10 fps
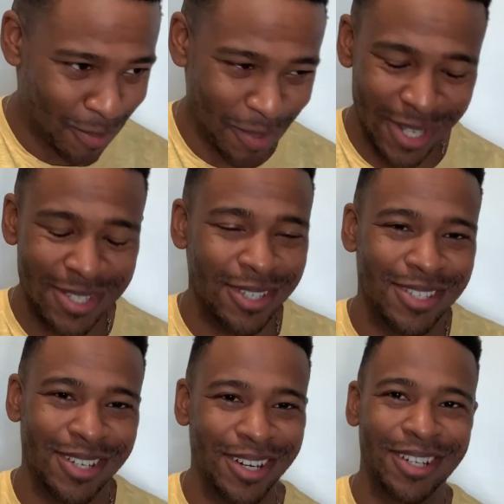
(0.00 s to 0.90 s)
I mean, he's
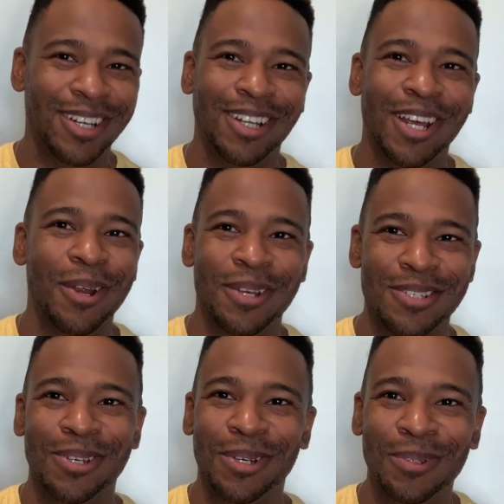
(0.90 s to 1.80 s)
just a
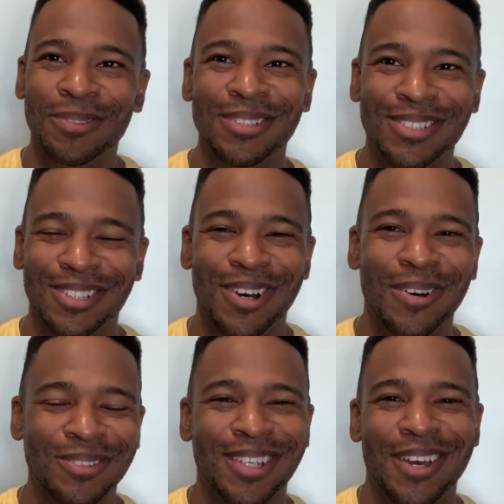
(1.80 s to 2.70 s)
hilarious dude.
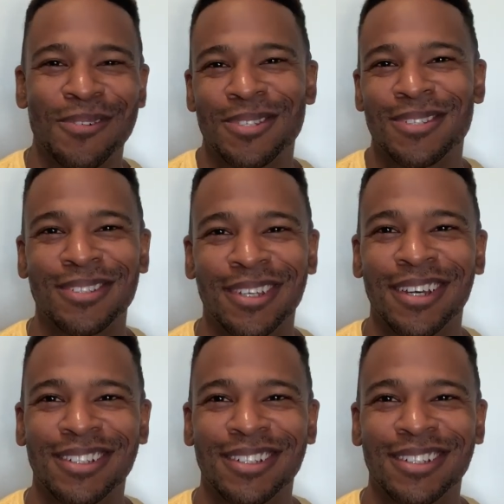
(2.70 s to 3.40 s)
So that was.